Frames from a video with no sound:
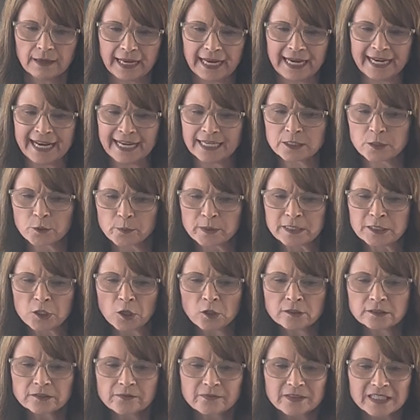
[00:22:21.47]
And as a
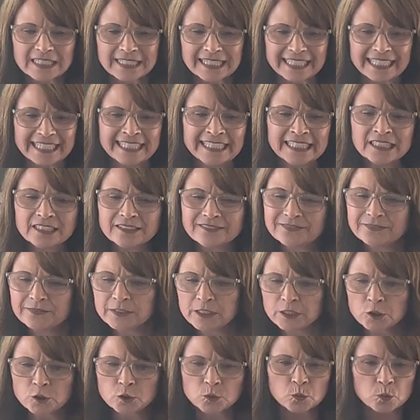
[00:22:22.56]
result of this
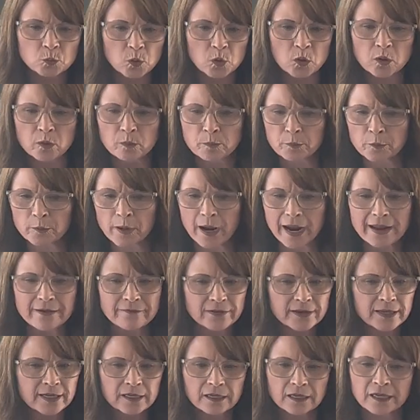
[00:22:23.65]
individual
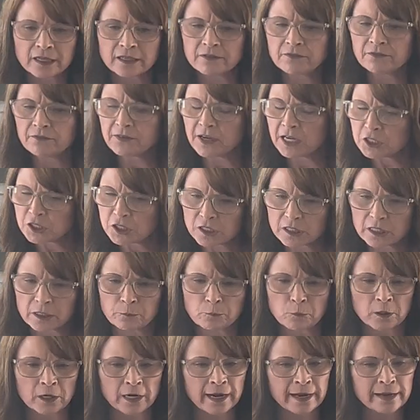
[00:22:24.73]
private confession,
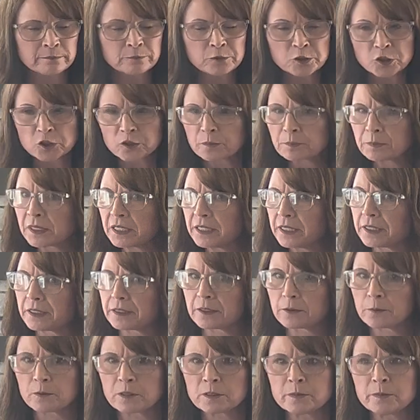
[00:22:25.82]
where I'm sure
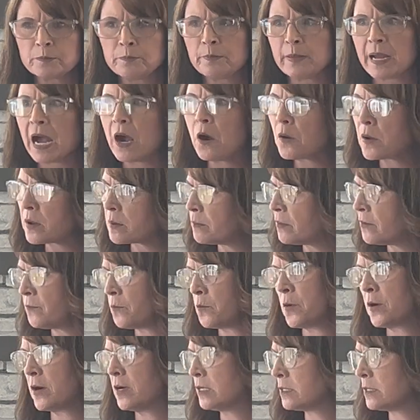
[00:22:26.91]
Peter was bowing before